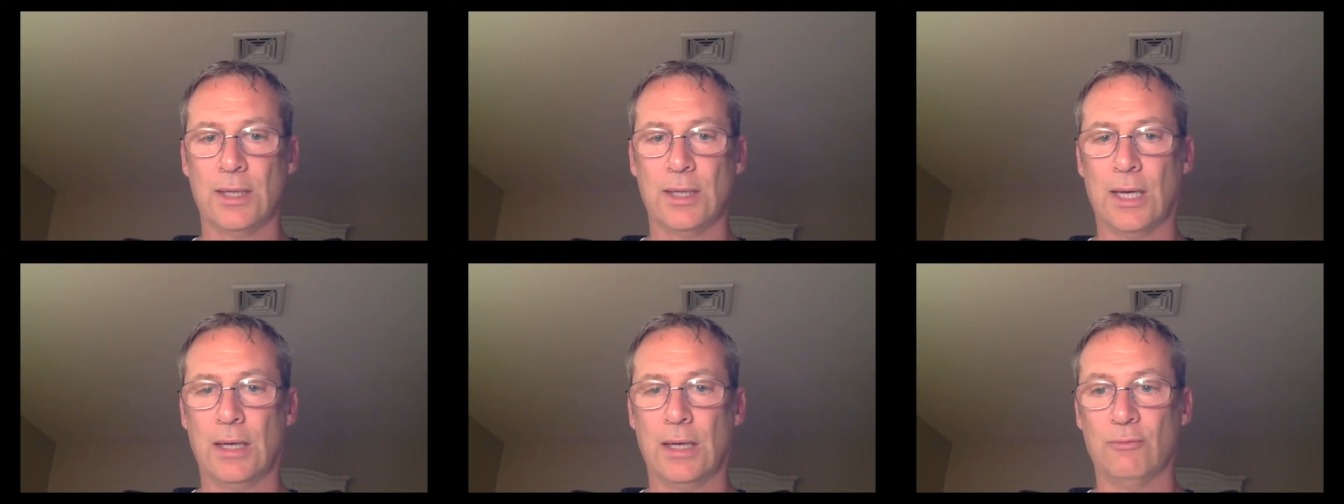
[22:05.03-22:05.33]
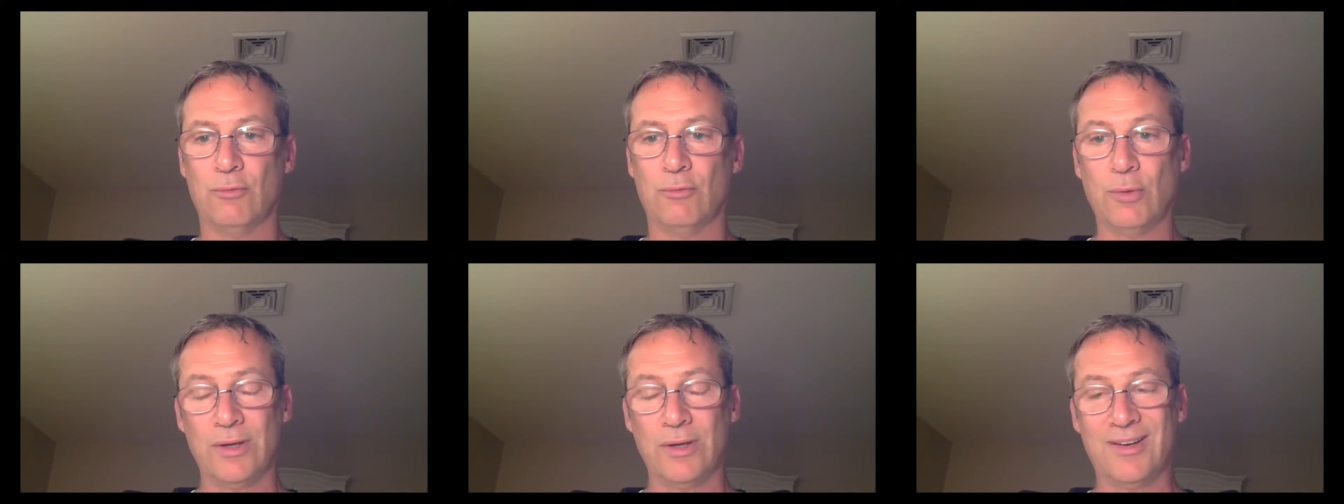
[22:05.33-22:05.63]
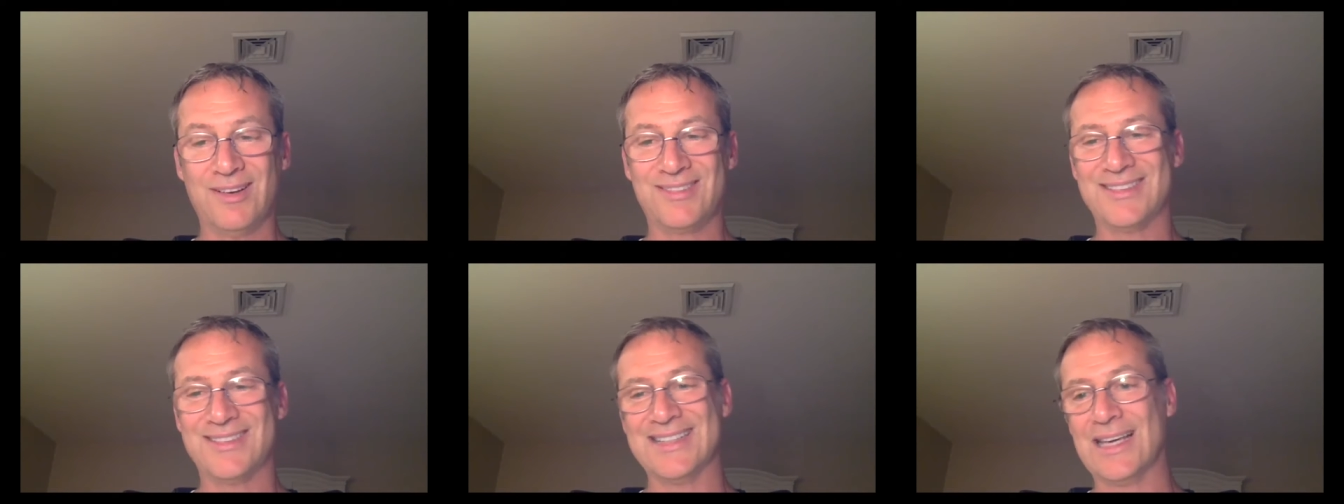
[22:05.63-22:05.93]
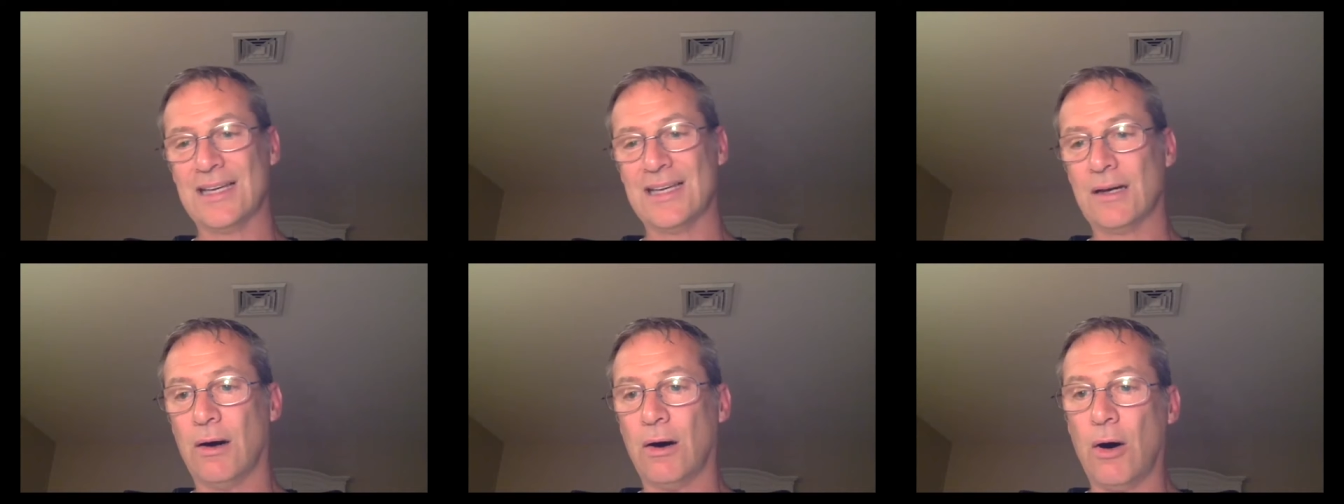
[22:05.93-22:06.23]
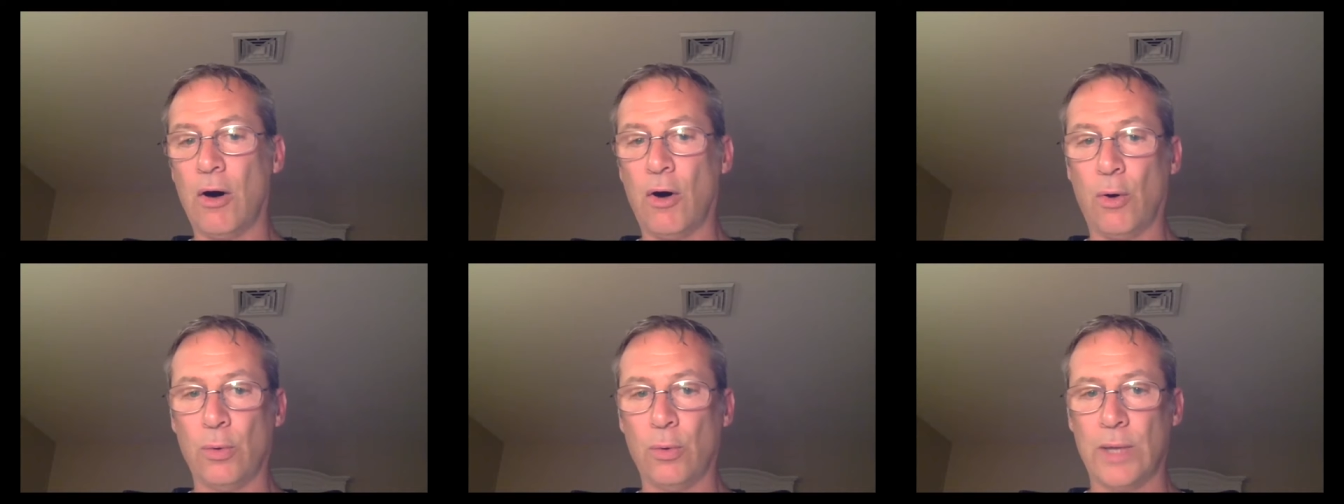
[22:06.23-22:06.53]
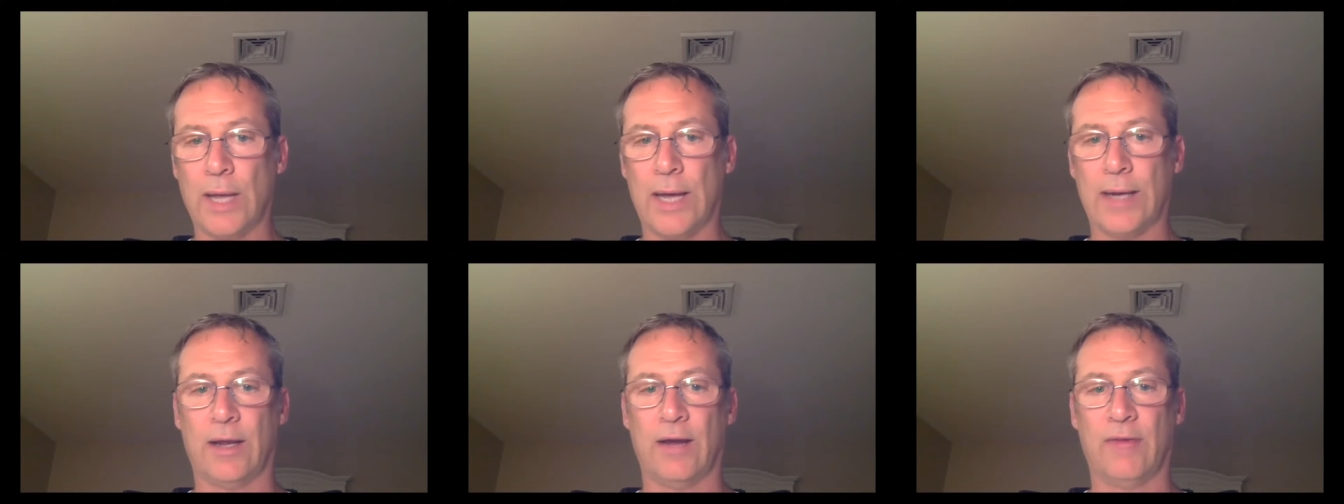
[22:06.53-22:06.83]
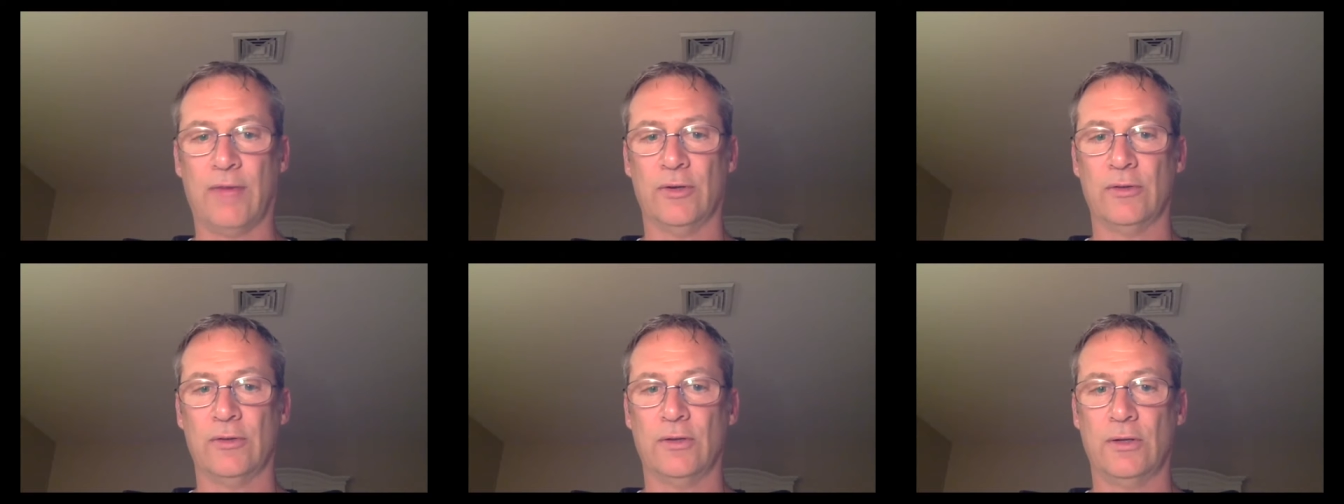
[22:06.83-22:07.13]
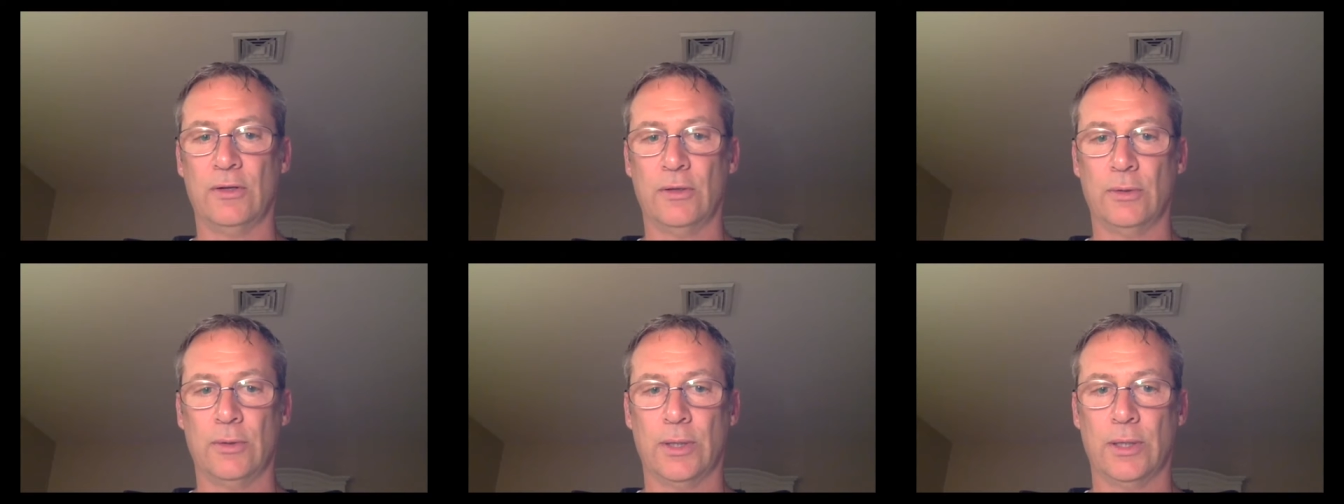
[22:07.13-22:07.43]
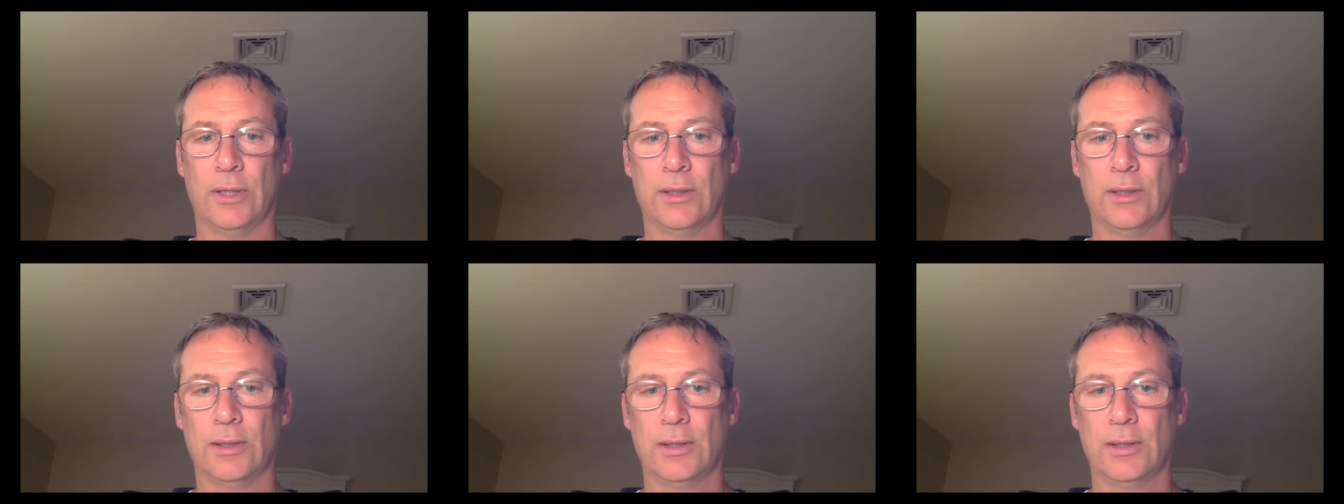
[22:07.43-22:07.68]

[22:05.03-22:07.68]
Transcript: and it really doesn't take a whole lot of effort to do it.